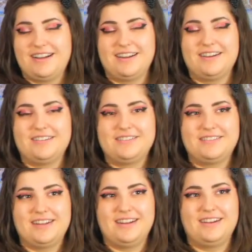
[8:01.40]

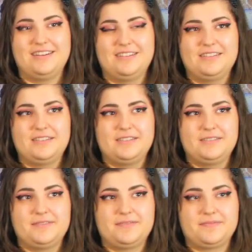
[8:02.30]

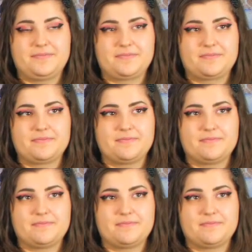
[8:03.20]
The person shown says nothing.